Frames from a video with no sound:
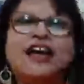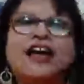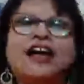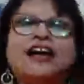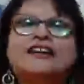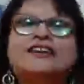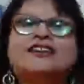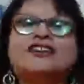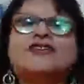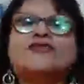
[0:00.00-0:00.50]

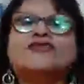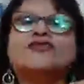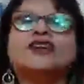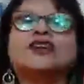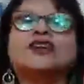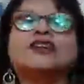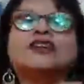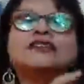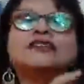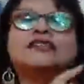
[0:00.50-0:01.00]
a
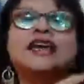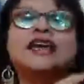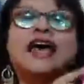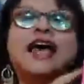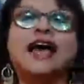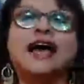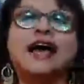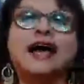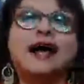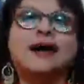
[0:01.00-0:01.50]
different
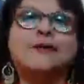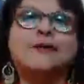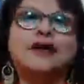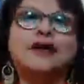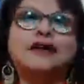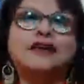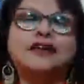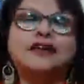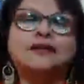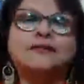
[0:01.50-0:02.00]
tab
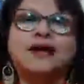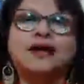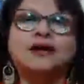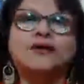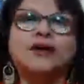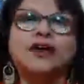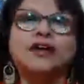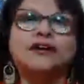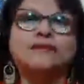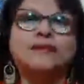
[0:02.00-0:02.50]
in my
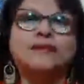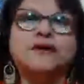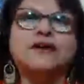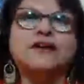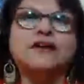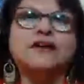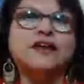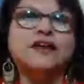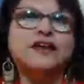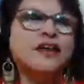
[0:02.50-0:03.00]
grade book.